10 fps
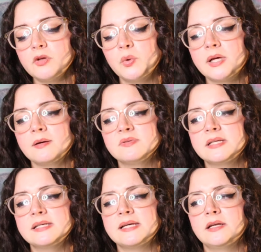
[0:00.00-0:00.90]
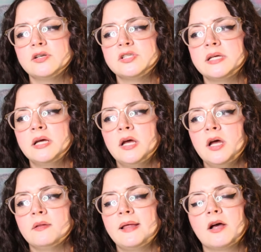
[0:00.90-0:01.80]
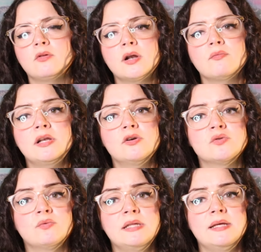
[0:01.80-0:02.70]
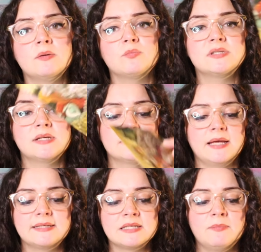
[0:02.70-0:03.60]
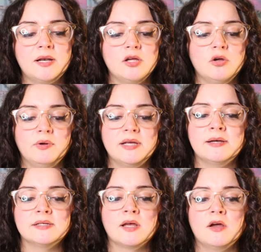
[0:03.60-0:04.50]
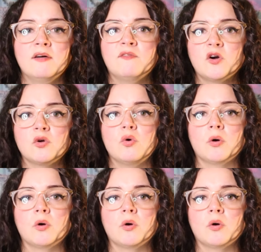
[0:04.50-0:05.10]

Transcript: when it comes to this energy. Like a lot of readers read the Empress as like somebody who is fertile